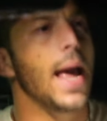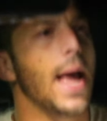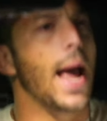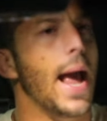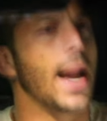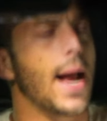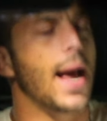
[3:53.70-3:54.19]

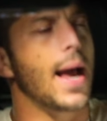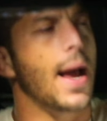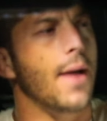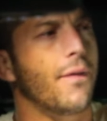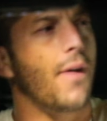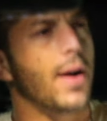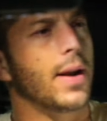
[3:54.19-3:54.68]
and
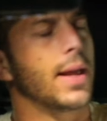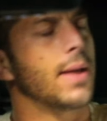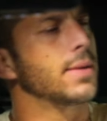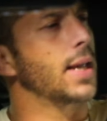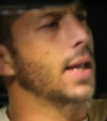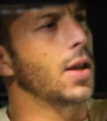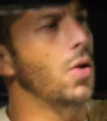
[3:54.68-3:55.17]
I finally
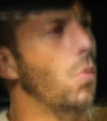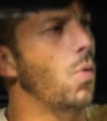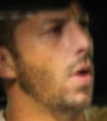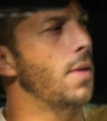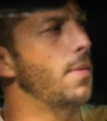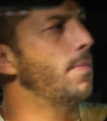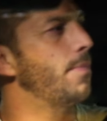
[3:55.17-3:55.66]
was like, you know
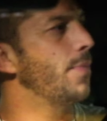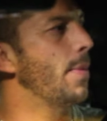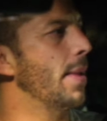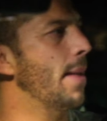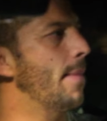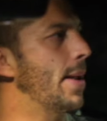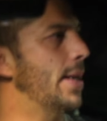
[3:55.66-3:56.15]
what? Let
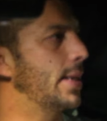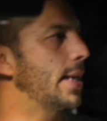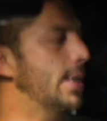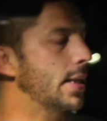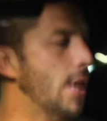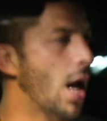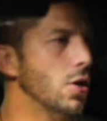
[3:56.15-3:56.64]
me get my
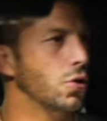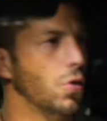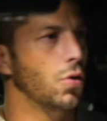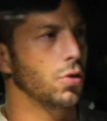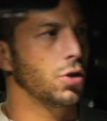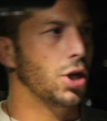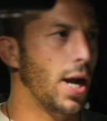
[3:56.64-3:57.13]

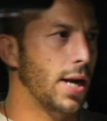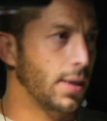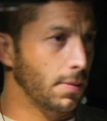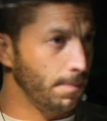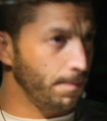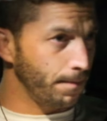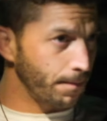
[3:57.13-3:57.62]
testosterone
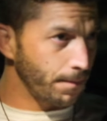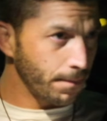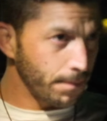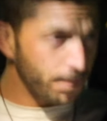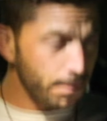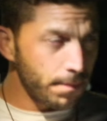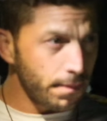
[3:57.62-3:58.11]
checked,
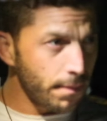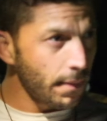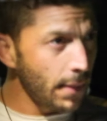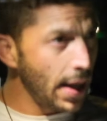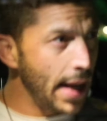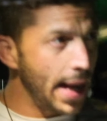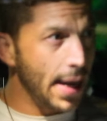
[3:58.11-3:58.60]

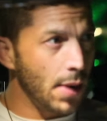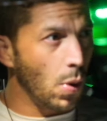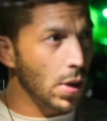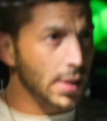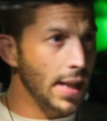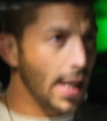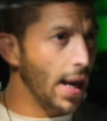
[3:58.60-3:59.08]
and it
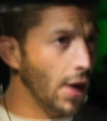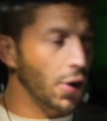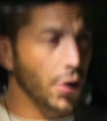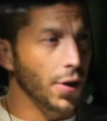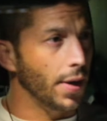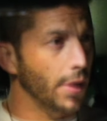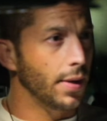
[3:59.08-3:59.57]
wasn't that
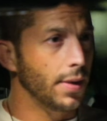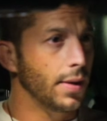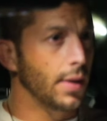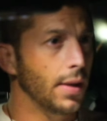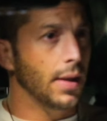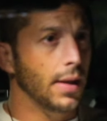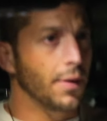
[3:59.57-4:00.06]
good
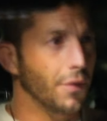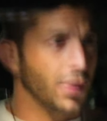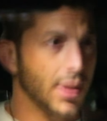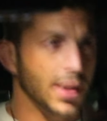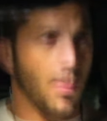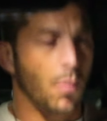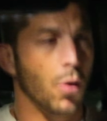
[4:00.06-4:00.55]
for
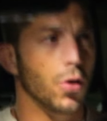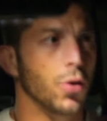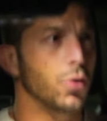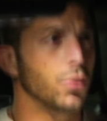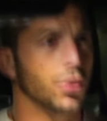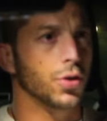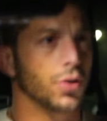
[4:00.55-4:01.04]
someone
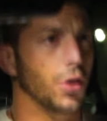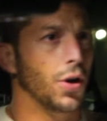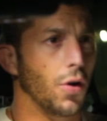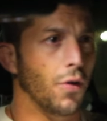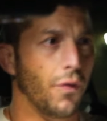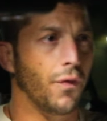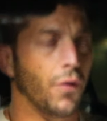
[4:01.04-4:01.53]
who's, you
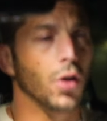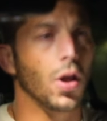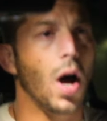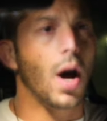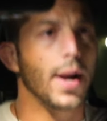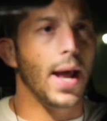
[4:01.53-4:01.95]
know, full on